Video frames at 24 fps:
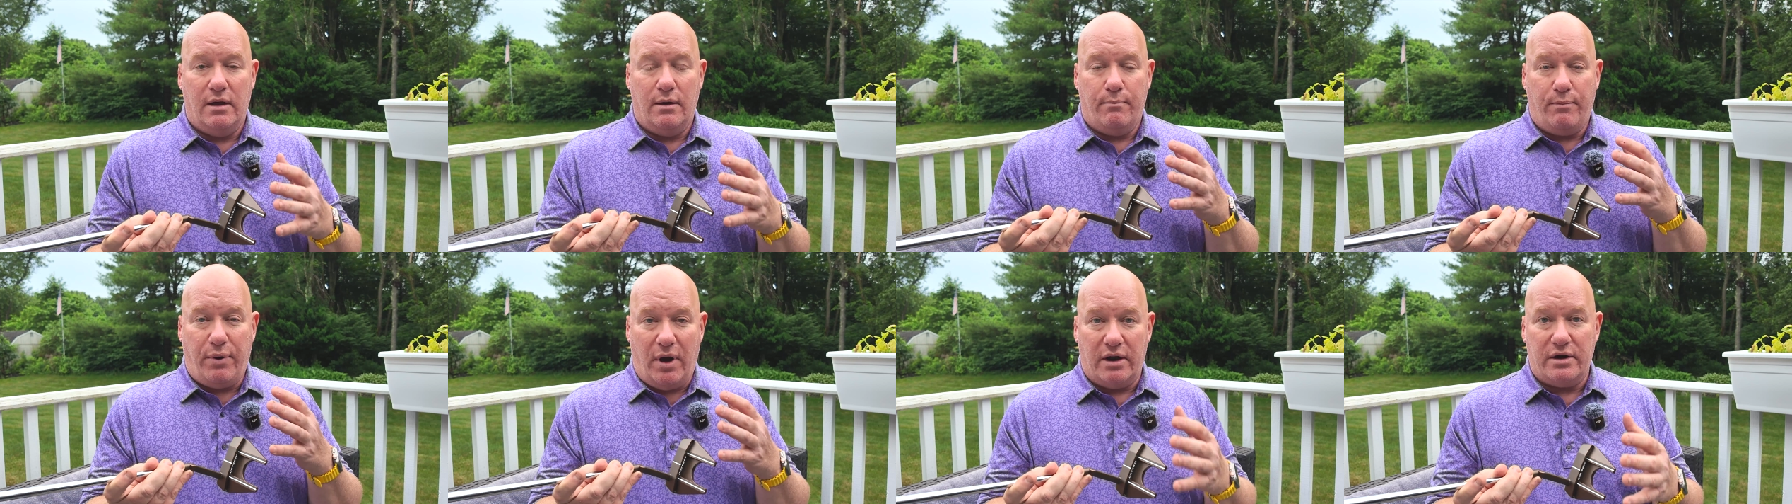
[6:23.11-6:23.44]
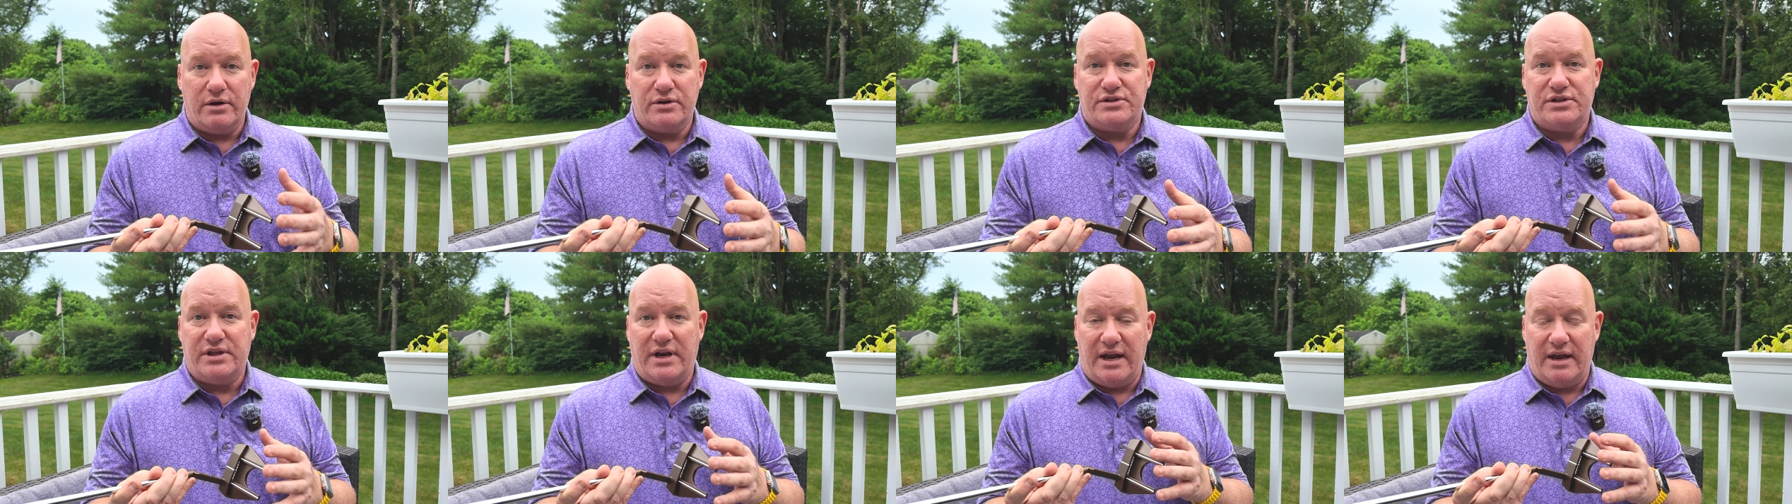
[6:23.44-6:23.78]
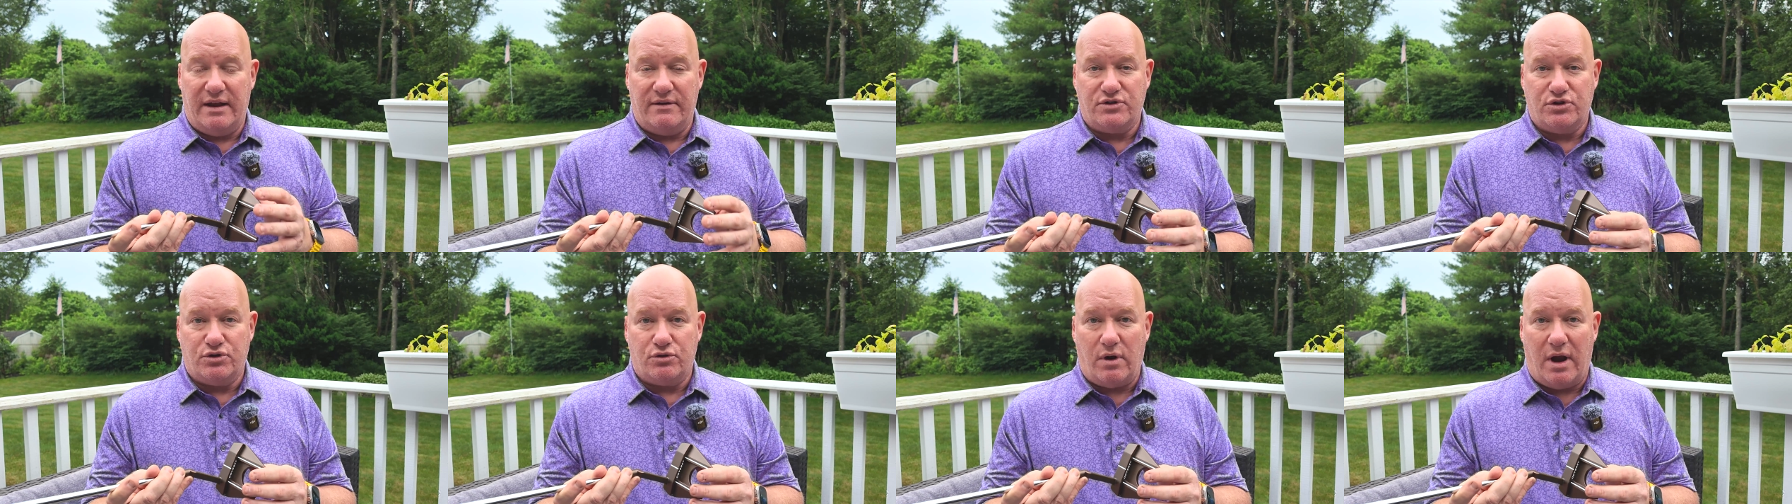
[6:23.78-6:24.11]
putters that I
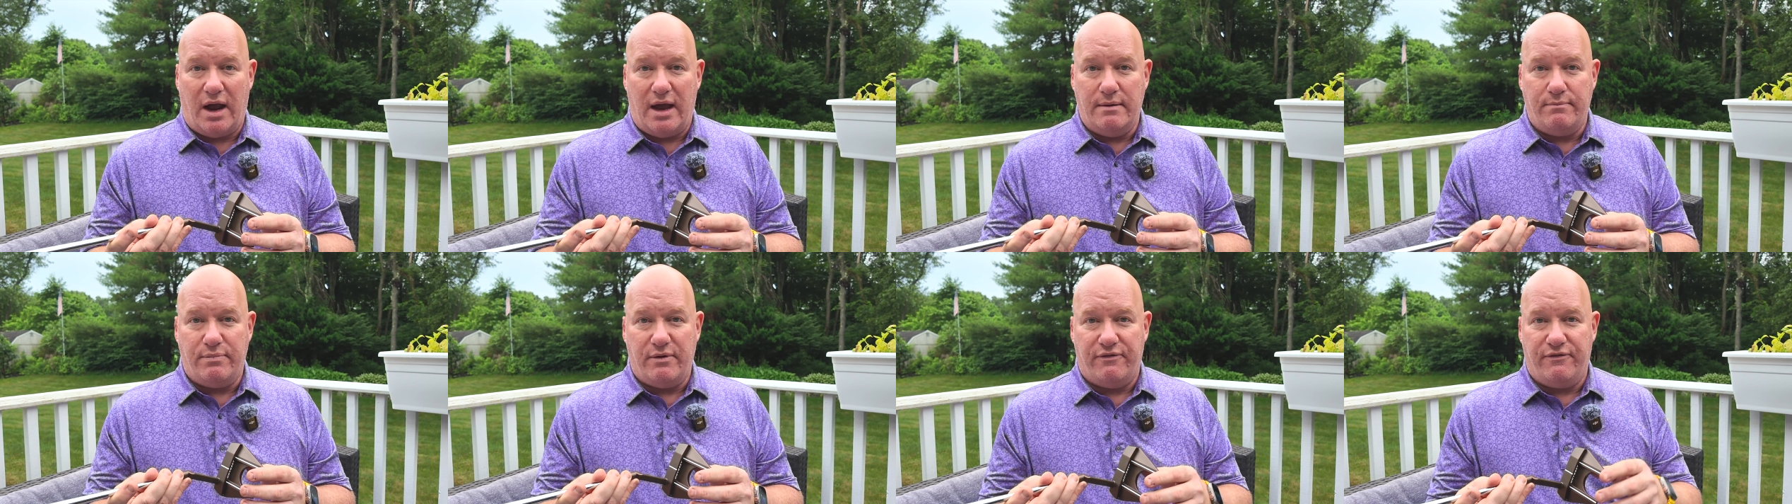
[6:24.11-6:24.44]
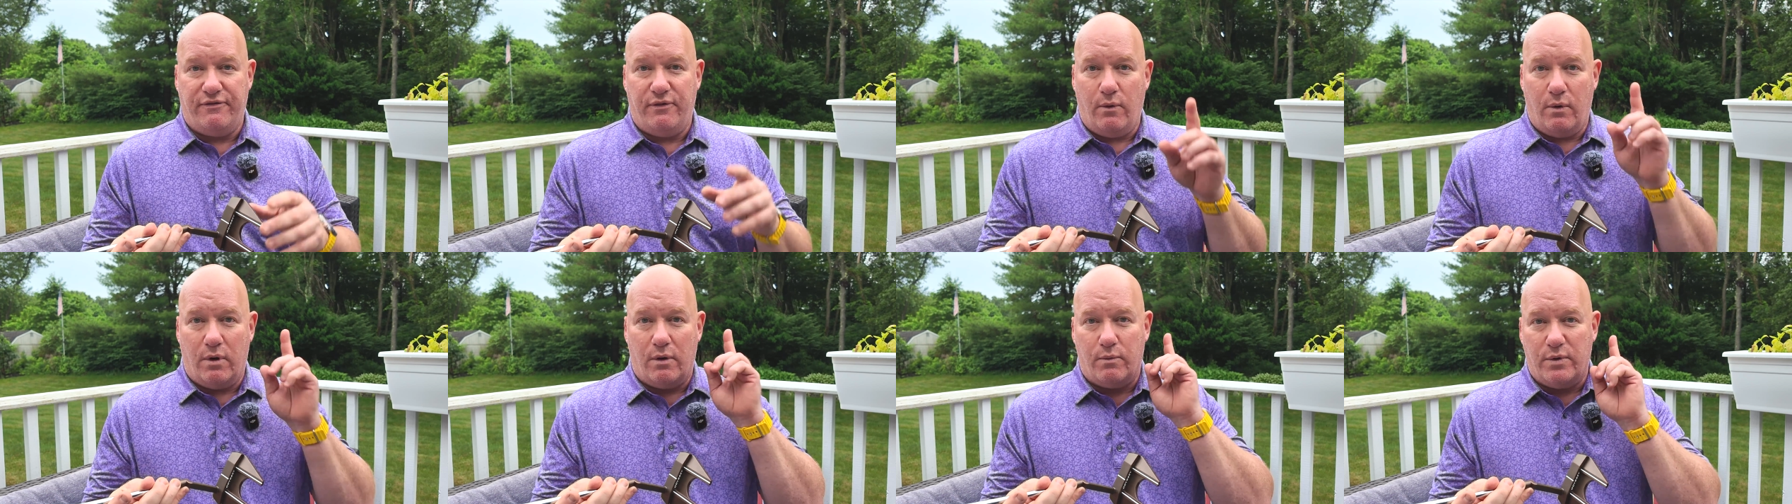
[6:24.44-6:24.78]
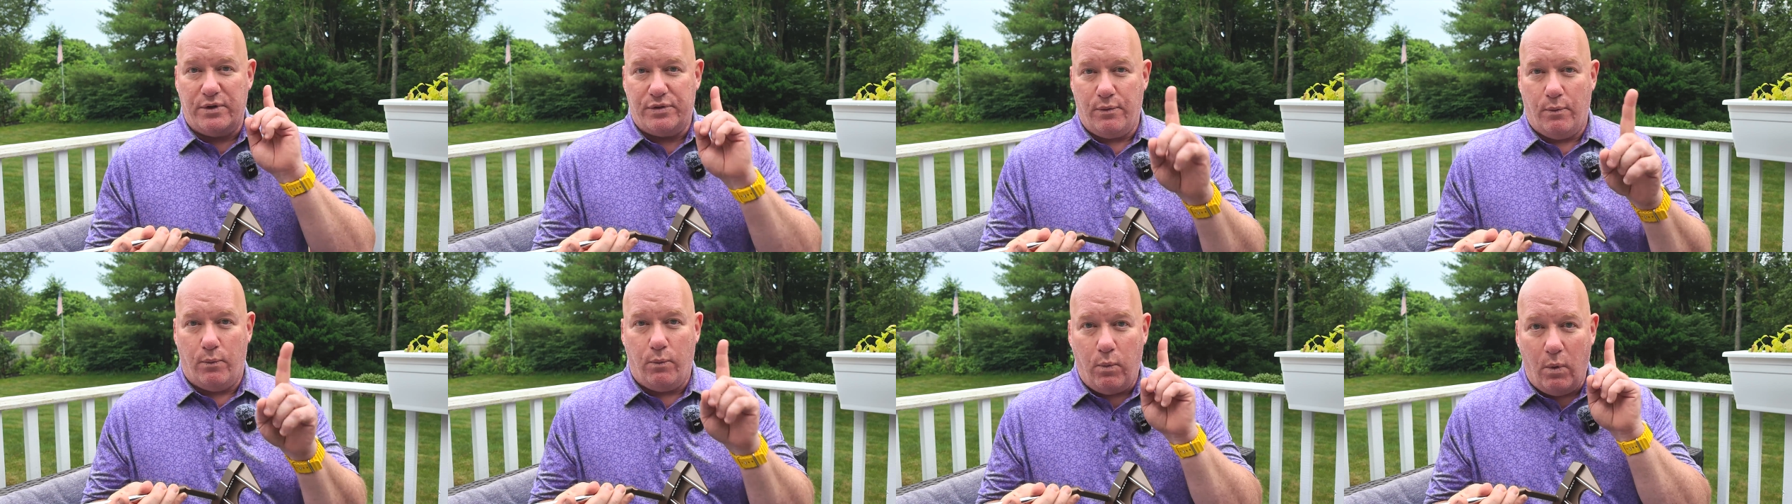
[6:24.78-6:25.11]
have tried before,
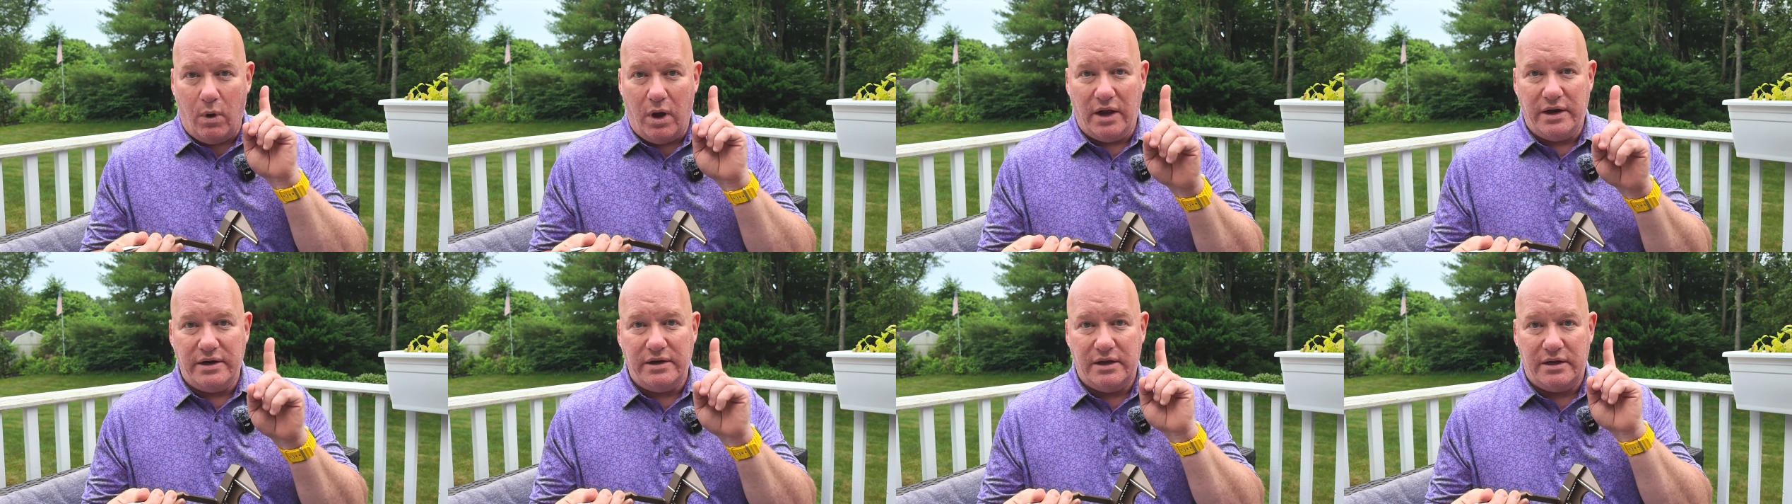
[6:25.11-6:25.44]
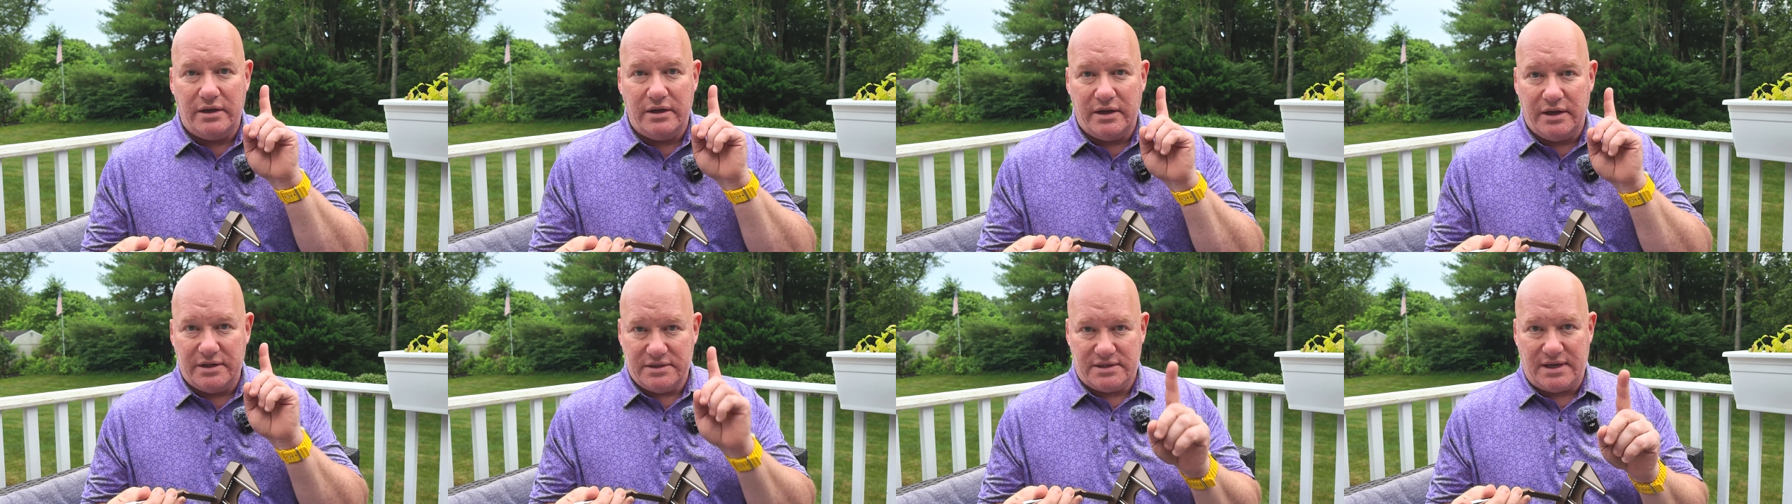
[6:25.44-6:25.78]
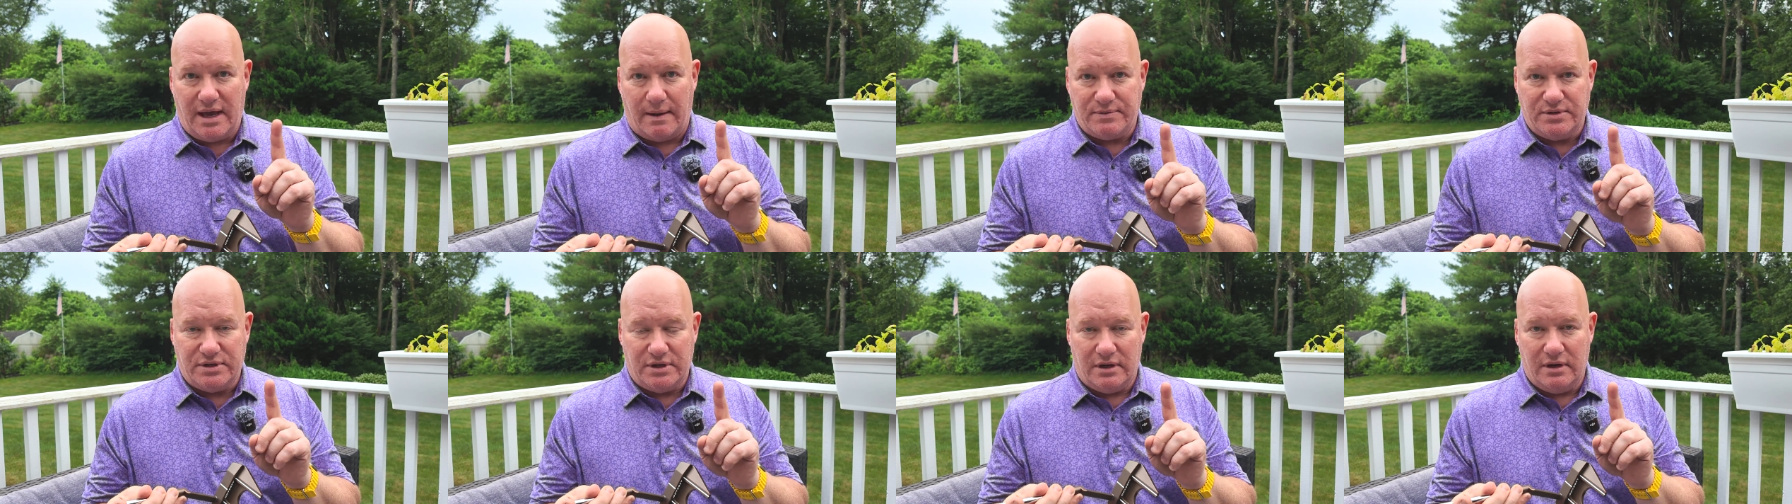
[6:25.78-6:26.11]
with one
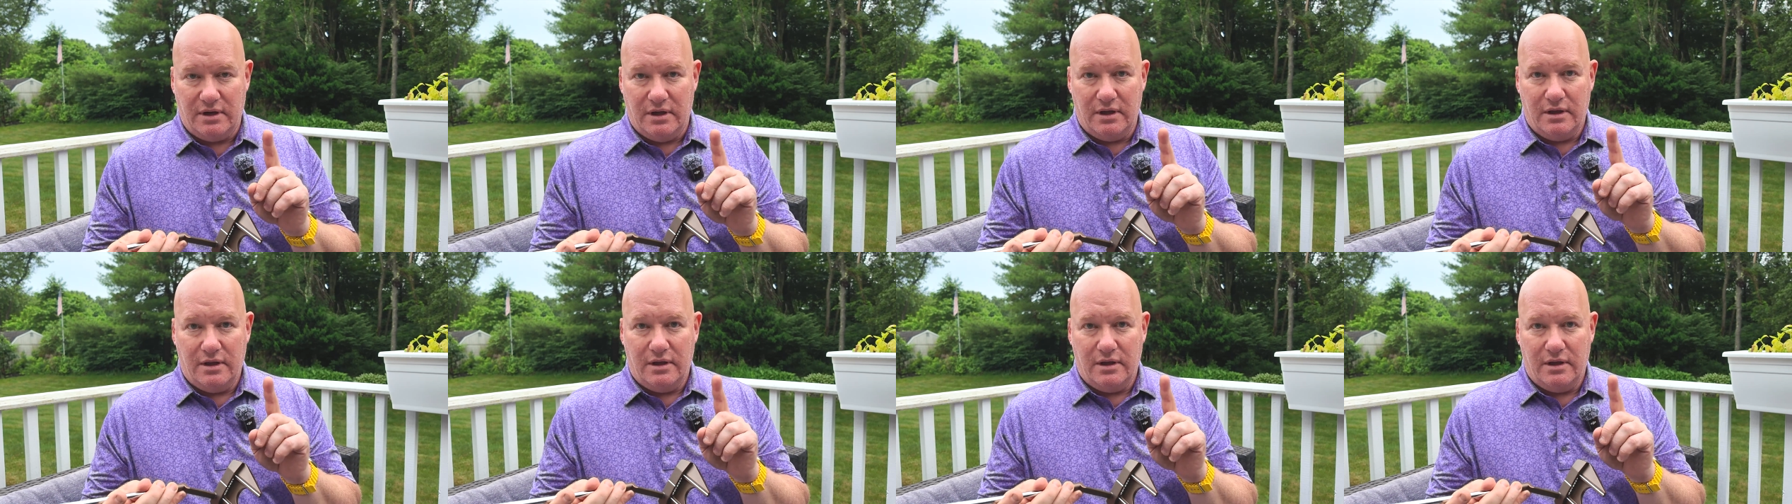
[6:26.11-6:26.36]
exception.